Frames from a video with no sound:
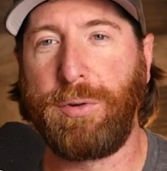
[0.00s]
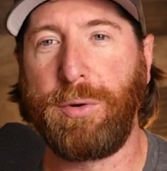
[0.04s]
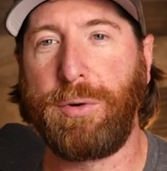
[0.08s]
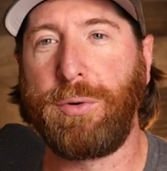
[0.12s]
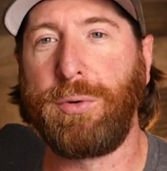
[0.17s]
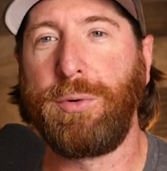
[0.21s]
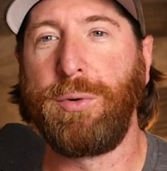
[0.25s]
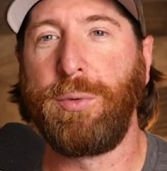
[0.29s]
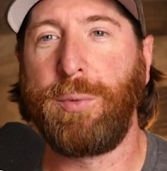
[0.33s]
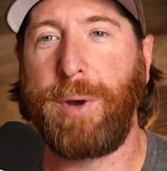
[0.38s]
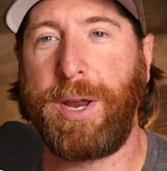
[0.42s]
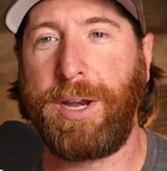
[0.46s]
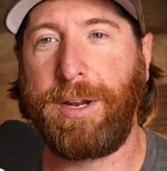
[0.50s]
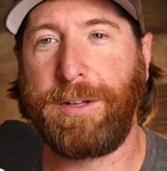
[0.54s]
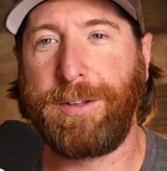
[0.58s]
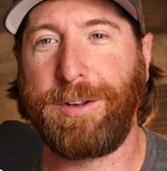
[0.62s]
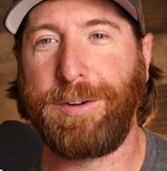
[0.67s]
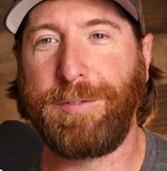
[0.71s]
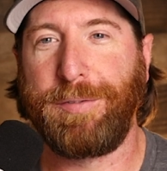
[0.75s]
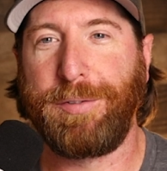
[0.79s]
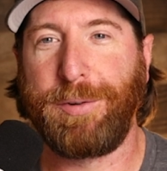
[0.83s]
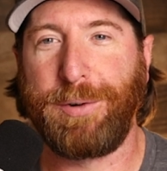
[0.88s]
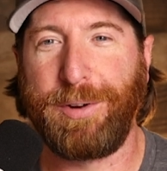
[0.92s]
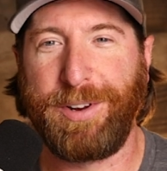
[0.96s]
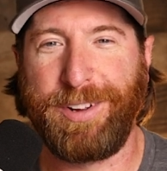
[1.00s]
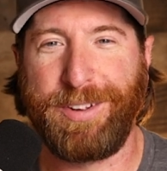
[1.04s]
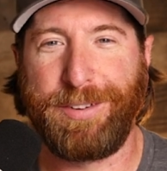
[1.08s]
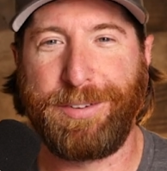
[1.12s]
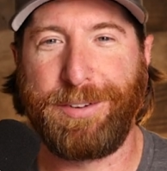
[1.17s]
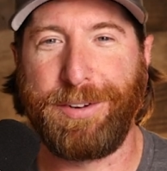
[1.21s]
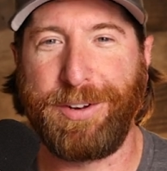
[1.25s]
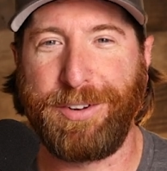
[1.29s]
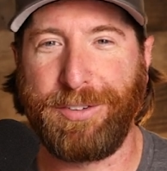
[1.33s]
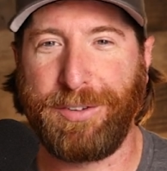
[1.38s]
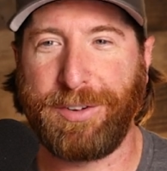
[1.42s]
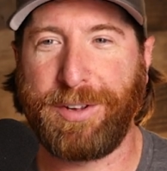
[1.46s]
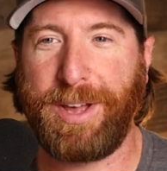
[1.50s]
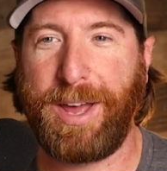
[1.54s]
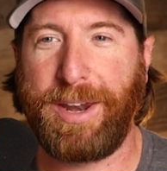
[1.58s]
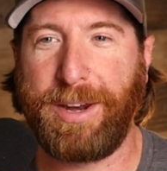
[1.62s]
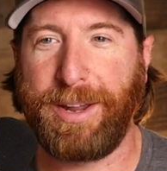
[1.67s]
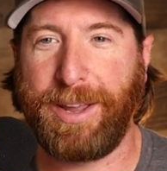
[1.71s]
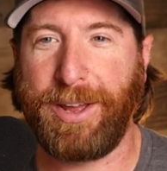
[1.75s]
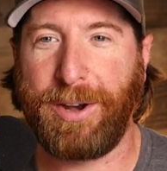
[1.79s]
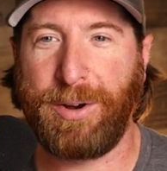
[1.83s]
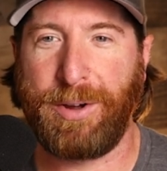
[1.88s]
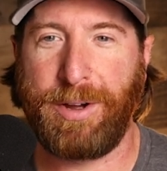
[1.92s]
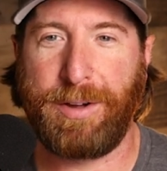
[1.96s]
crew waiting there for you. So you just kind
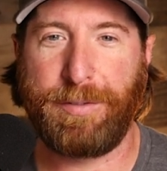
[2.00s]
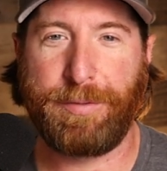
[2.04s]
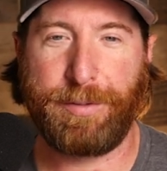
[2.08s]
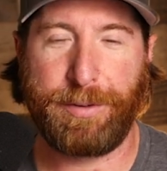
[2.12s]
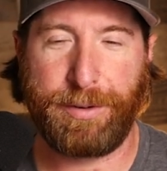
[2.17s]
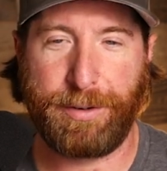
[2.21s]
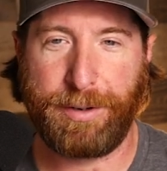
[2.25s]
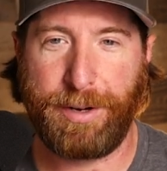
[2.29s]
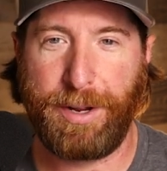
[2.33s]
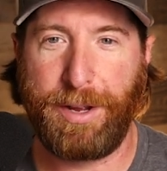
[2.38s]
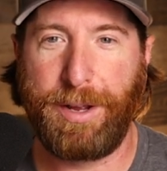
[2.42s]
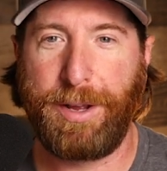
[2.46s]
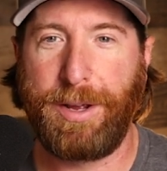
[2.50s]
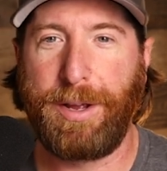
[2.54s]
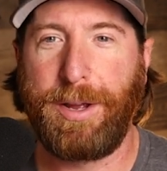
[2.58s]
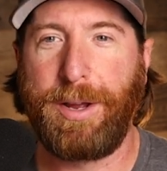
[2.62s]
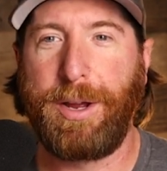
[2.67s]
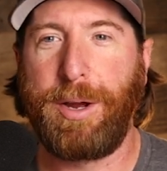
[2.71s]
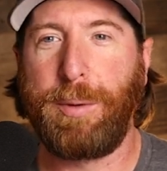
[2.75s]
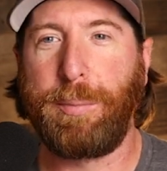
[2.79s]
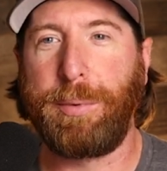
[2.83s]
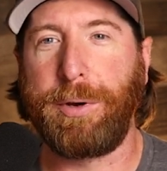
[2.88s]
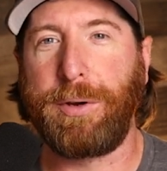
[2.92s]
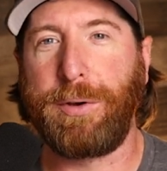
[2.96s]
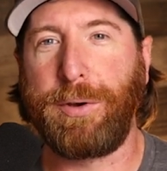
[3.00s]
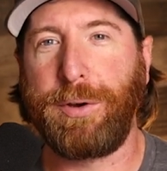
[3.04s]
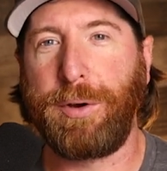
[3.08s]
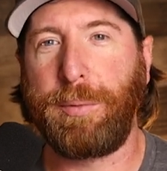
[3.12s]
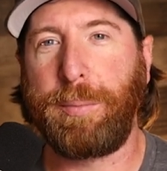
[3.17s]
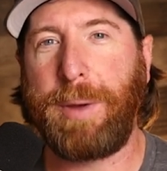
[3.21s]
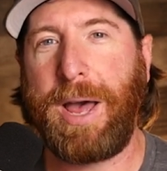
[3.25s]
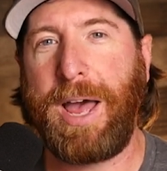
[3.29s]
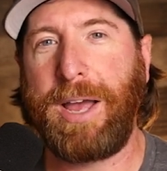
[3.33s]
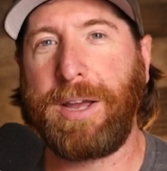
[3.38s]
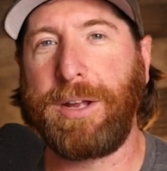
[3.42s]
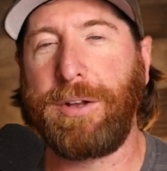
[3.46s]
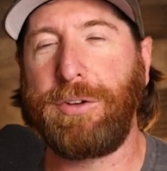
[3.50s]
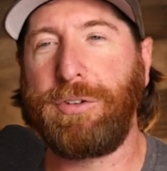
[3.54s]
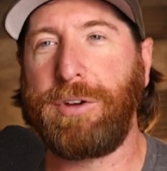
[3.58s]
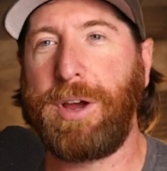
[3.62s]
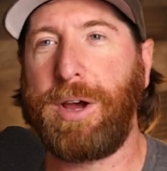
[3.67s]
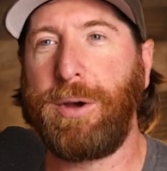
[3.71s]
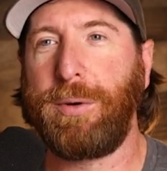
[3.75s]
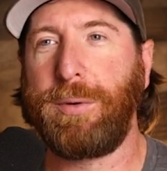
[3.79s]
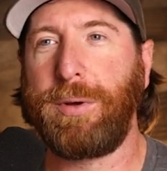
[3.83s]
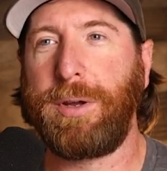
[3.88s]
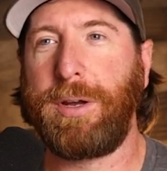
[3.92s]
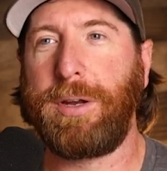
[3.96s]
of get off and bring all your baggage
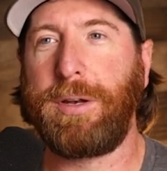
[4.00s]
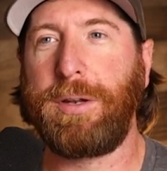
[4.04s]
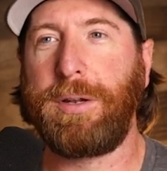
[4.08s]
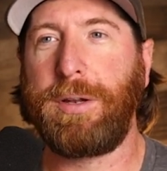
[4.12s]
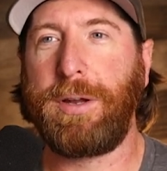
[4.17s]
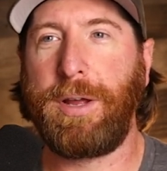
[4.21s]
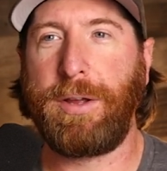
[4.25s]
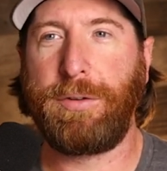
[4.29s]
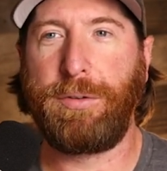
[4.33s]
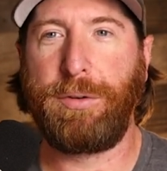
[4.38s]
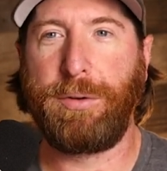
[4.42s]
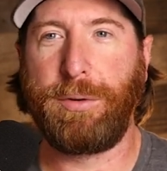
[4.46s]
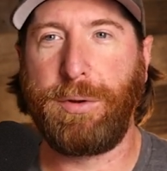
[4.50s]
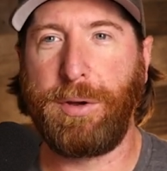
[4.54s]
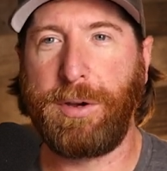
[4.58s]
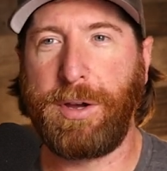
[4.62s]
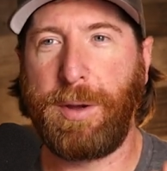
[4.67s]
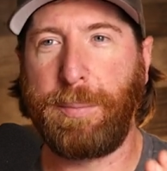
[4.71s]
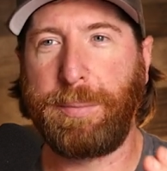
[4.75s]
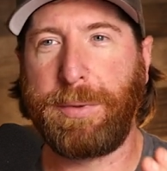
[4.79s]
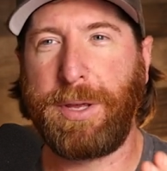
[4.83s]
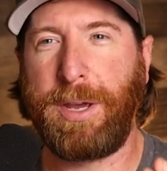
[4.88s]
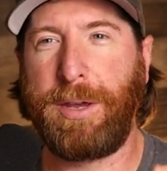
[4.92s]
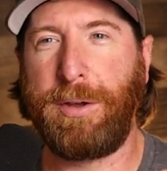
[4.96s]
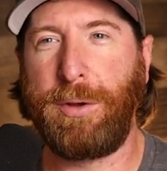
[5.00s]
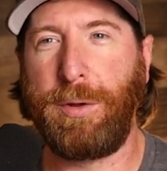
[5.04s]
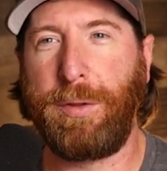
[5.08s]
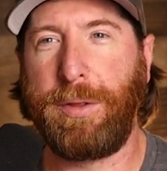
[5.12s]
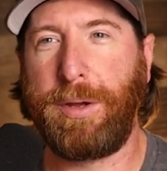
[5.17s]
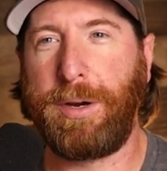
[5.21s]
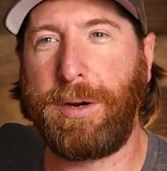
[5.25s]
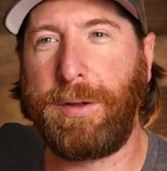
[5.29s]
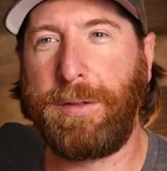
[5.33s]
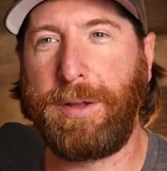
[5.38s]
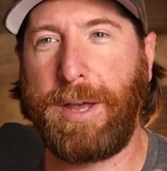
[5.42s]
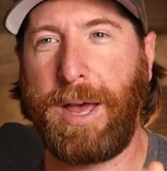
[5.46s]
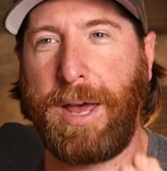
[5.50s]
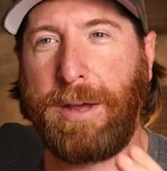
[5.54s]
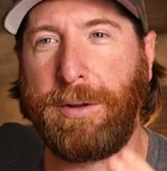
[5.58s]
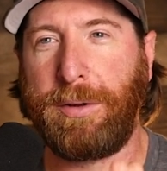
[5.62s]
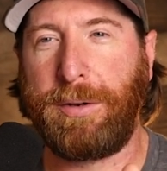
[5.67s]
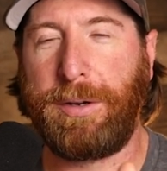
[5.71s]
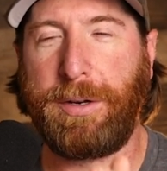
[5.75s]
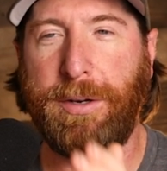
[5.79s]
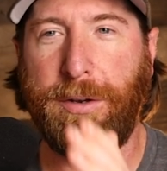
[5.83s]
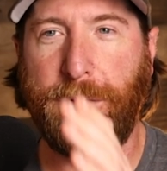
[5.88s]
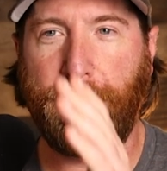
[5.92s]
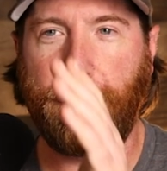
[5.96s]
out. And as you look up the hill there, the
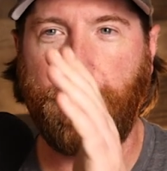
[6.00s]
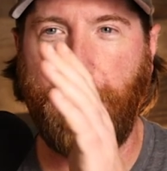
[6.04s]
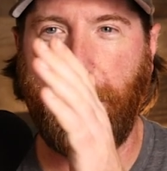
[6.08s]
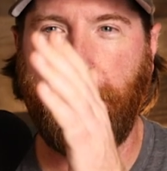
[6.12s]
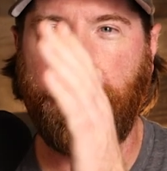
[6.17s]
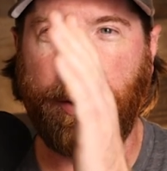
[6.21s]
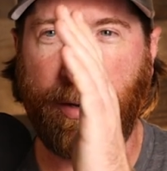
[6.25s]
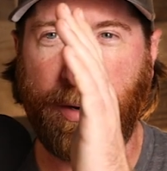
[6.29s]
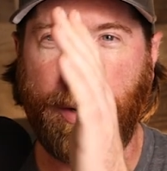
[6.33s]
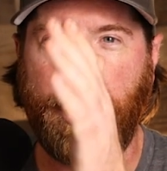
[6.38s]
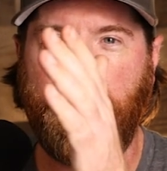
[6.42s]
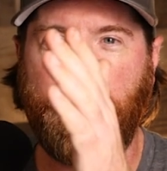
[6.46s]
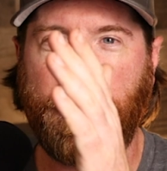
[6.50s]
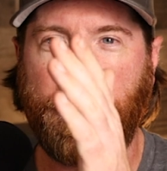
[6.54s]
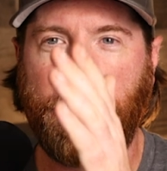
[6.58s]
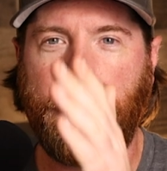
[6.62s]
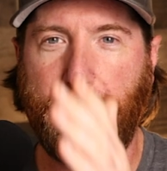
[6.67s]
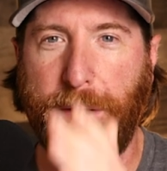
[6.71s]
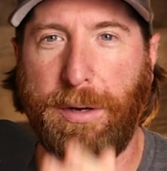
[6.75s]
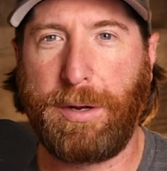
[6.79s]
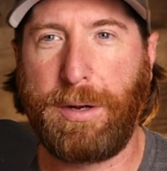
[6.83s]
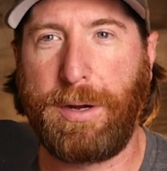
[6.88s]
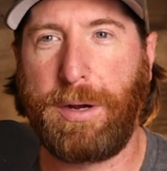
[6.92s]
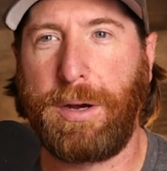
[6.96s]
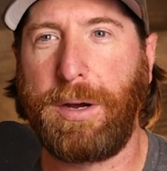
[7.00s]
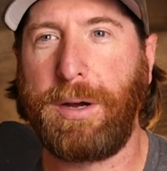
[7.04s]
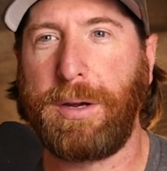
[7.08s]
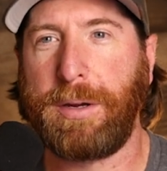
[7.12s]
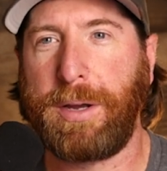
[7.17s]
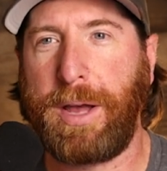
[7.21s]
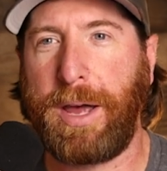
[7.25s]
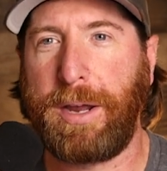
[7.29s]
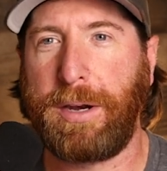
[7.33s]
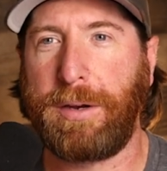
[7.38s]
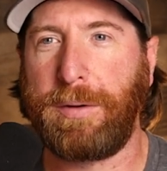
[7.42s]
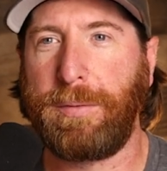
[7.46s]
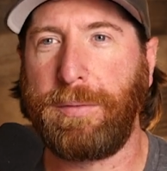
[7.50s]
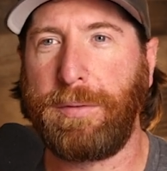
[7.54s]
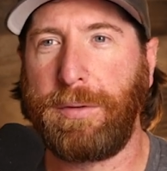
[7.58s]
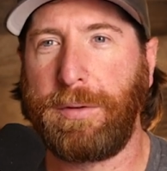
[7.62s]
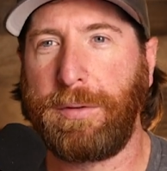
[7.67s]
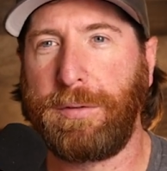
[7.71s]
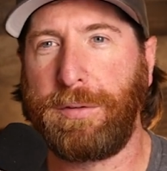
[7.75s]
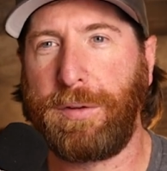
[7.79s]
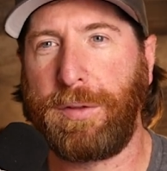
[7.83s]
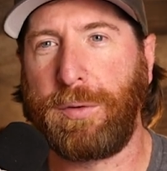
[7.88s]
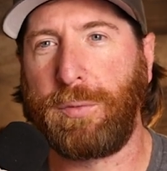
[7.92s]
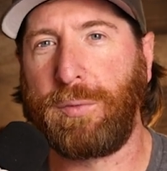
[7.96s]
Island Inn is right there, kind of
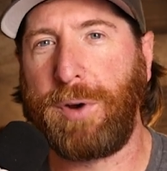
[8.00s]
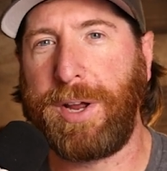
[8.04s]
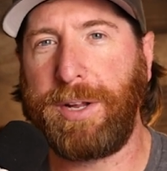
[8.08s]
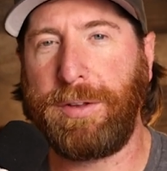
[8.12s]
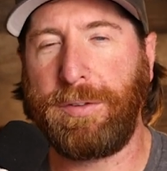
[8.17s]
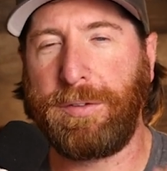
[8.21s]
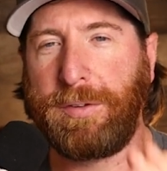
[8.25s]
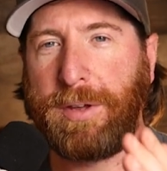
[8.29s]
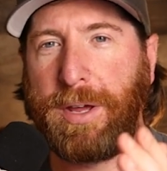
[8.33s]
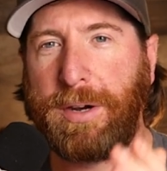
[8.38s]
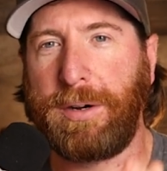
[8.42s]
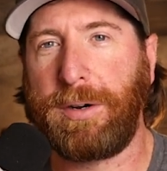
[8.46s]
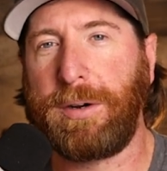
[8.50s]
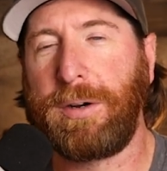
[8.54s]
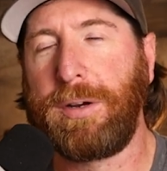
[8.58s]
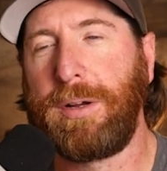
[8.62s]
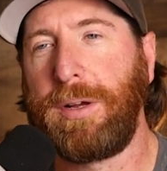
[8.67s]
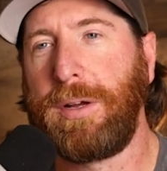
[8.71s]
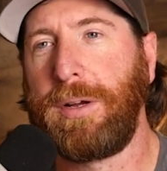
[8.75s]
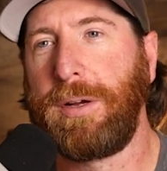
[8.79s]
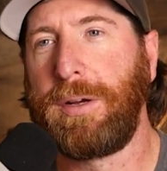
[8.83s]
to the right center.